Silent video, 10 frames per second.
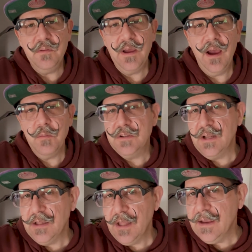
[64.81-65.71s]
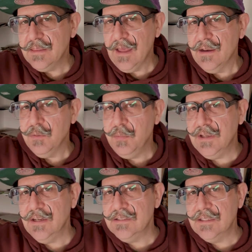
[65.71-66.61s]
that how much I like that,
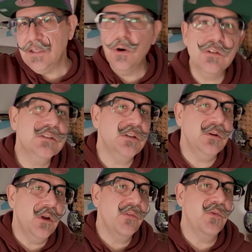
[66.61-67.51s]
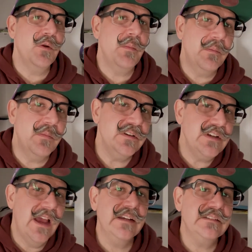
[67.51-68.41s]
because at the old studio, if you remember,
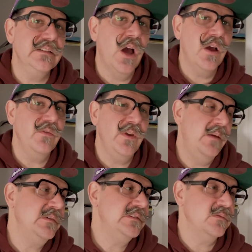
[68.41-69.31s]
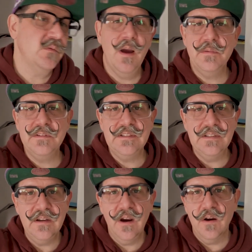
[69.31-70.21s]
Jackson Dog Food and Mrs.
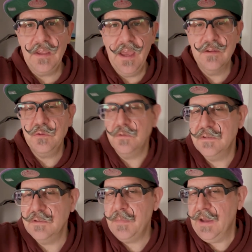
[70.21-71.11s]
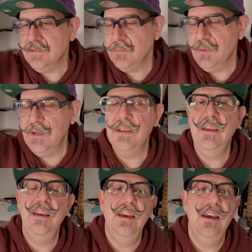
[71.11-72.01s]
Robinson, our cat who since passed away,
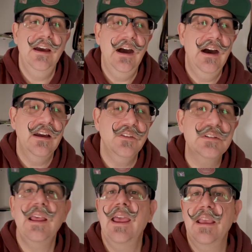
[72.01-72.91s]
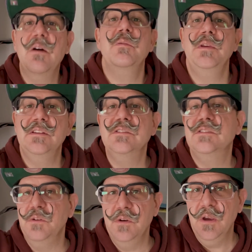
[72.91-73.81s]
used to hang out with me in the
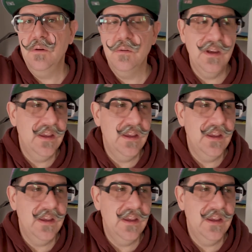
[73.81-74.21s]
studio.